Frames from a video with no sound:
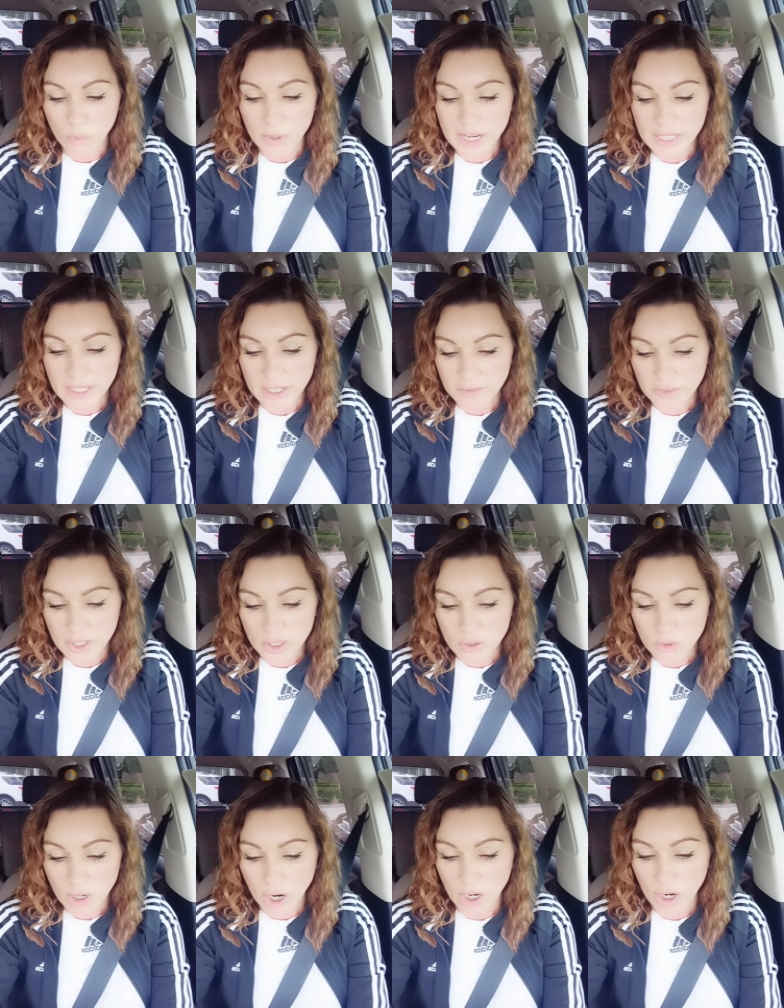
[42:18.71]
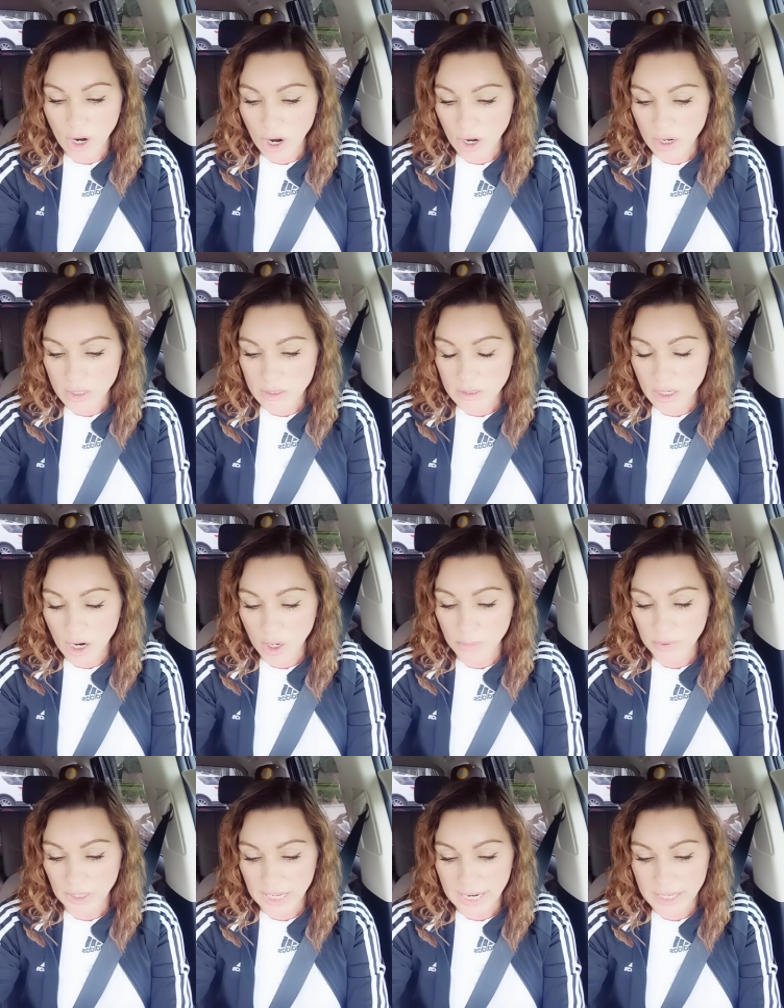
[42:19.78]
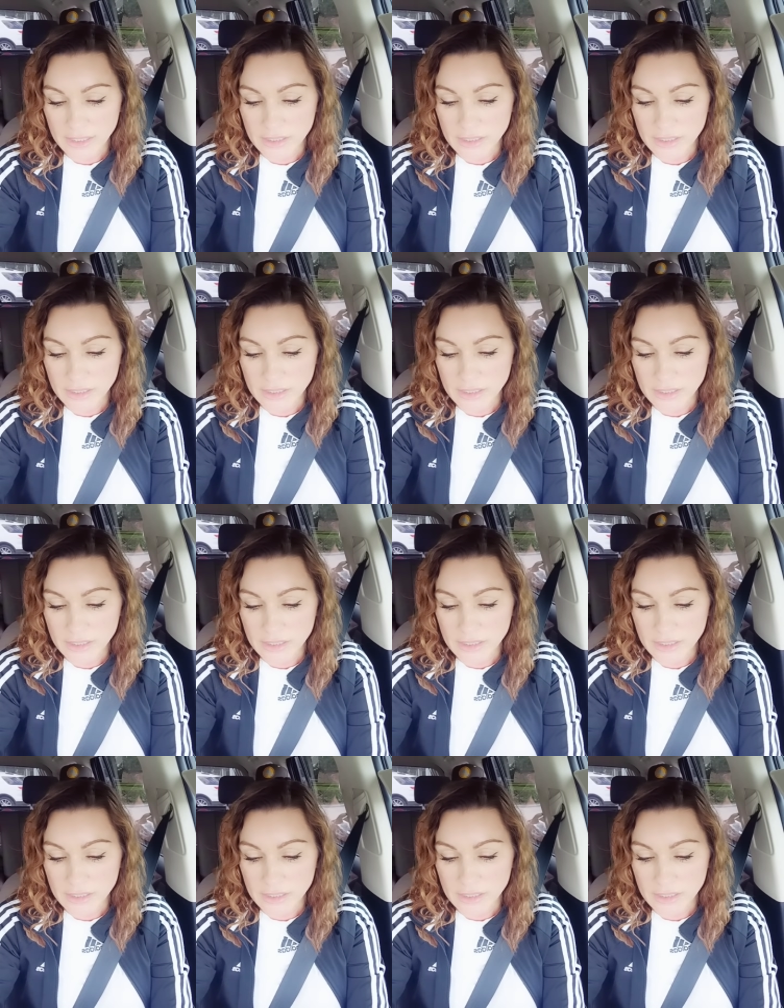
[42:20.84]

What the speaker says: Lord, we give you our heart,